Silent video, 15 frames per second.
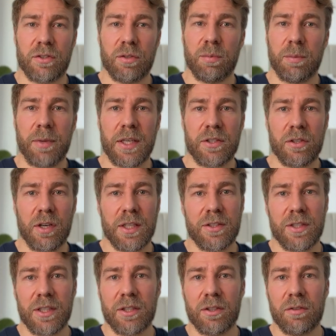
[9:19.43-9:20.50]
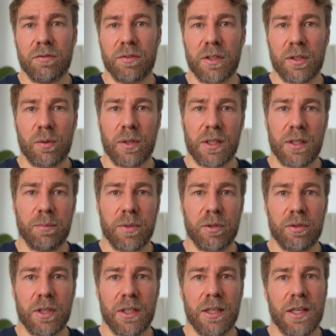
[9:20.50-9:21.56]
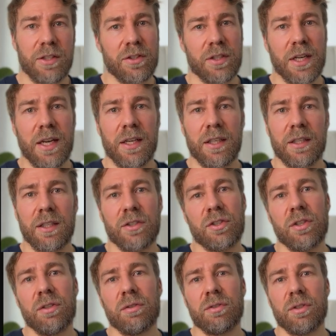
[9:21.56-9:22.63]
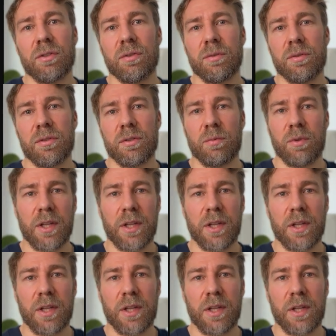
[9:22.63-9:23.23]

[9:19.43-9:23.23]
Supabase ideal for quickly building and scaling internal tools